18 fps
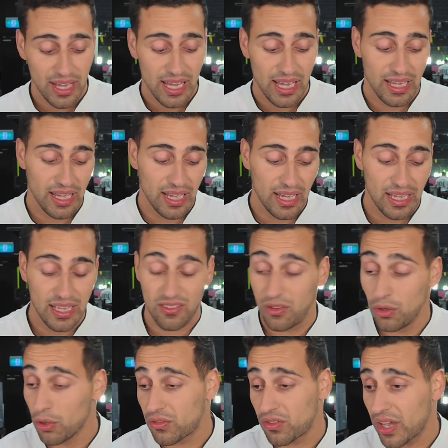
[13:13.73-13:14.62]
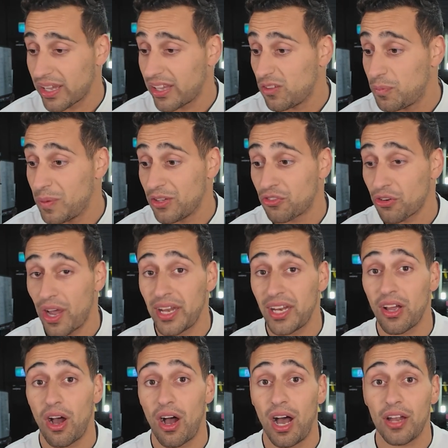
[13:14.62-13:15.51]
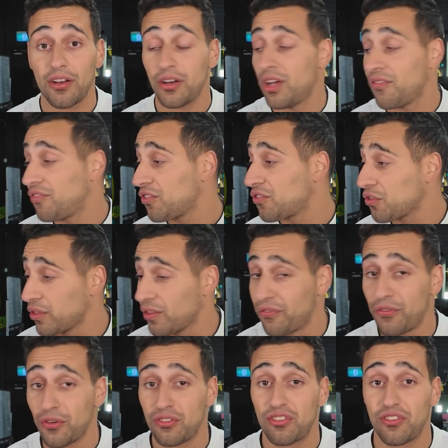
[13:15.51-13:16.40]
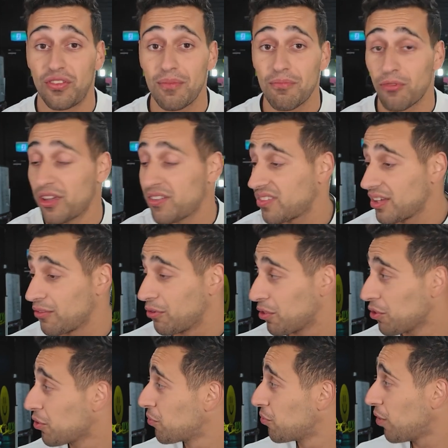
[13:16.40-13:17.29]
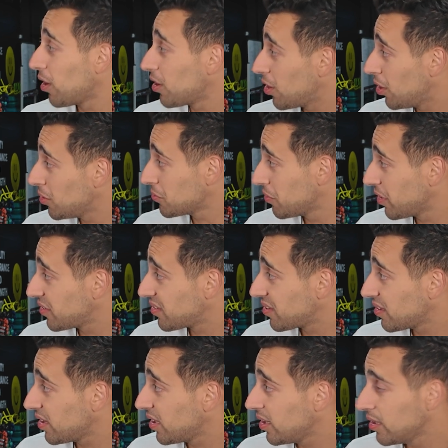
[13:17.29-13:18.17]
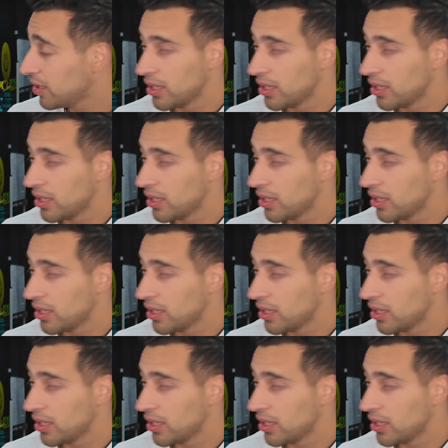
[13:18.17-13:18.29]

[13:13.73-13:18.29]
He looks like he's been training. I don't know if you saw the footage of him wrestling with Luke Rockhold recently.